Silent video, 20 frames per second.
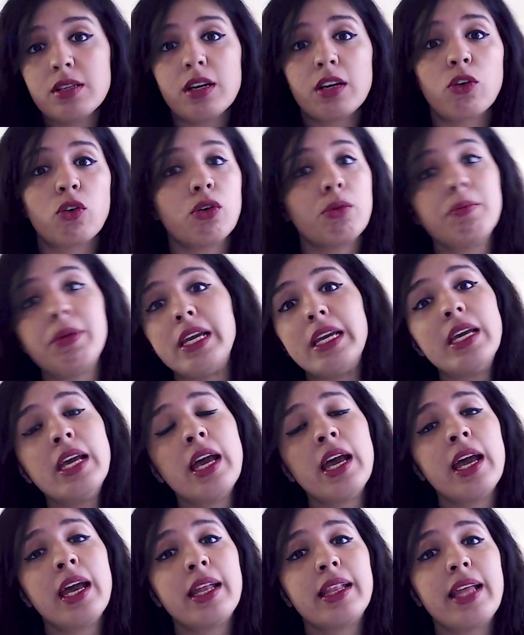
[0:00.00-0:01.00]
it could be
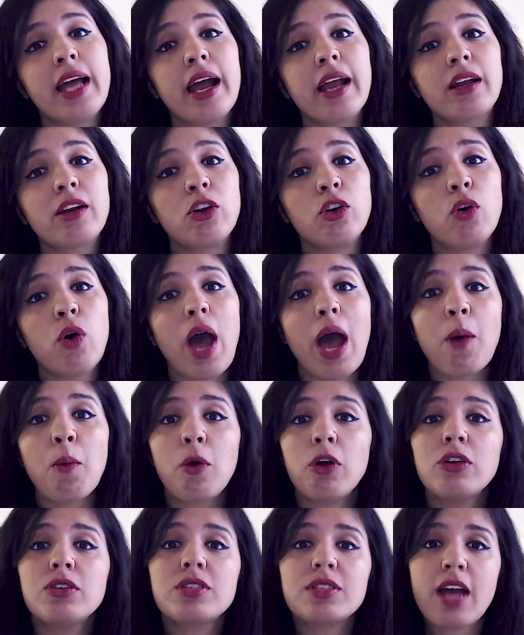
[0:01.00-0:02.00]
that, I
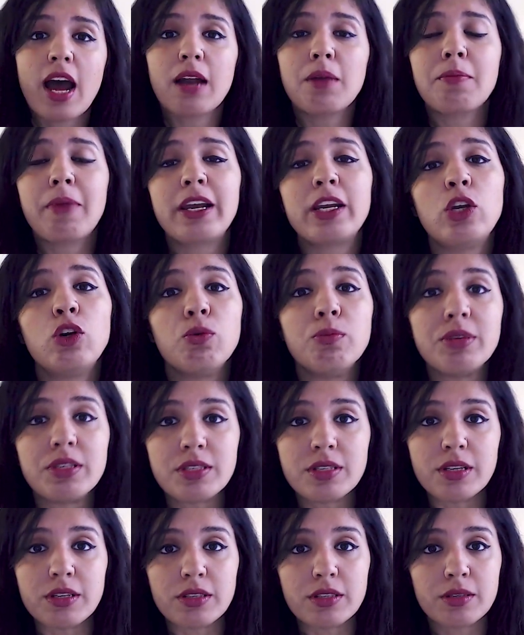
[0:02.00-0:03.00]
want to start my new
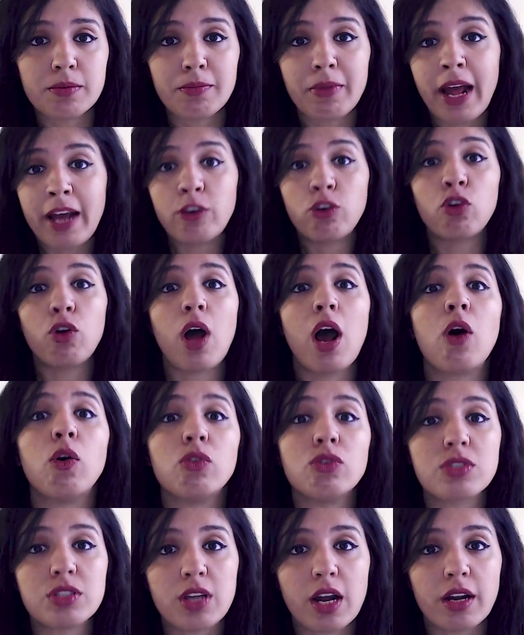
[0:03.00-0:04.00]
business, but I don't know how to
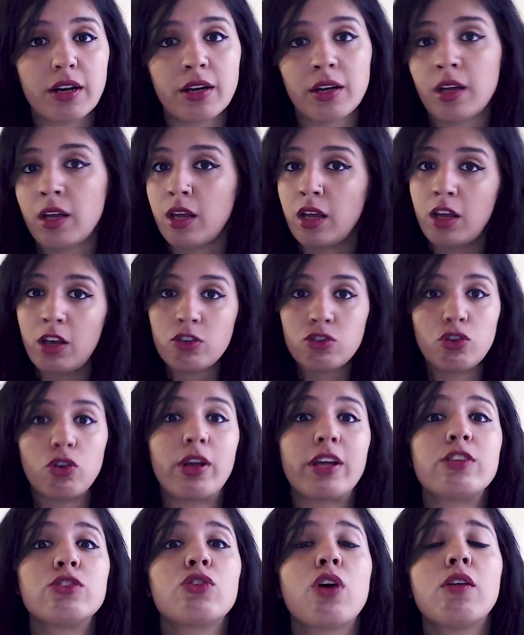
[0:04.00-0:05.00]
start. So you
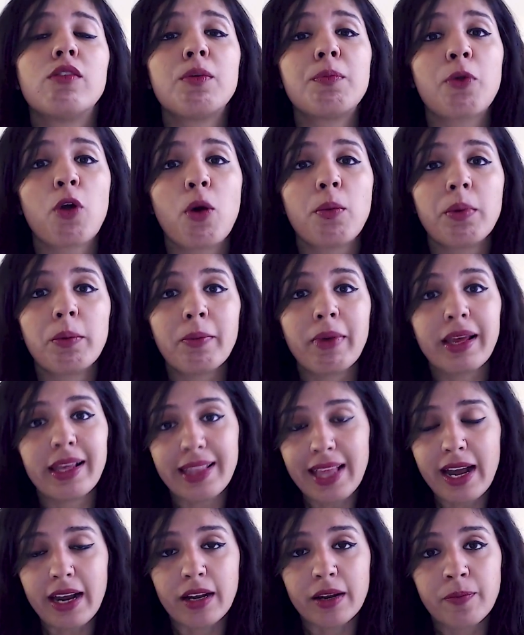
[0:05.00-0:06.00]
can solve a problem like
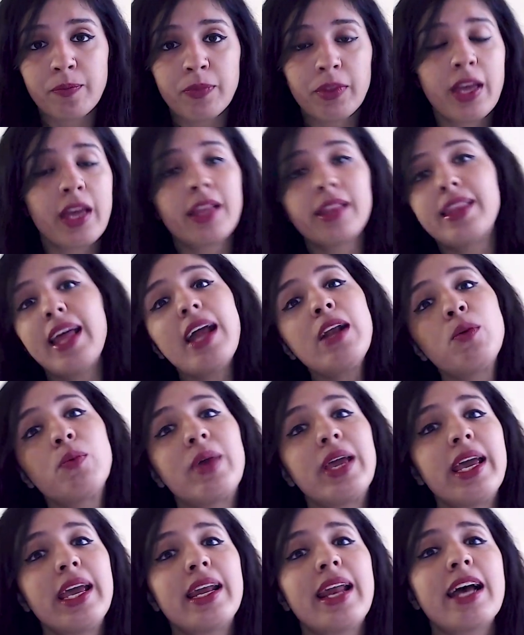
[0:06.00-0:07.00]
that. That
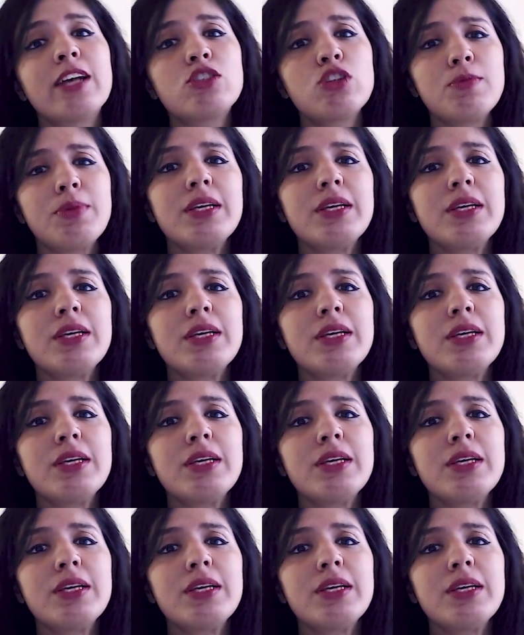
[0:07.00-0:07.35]
way, it has to be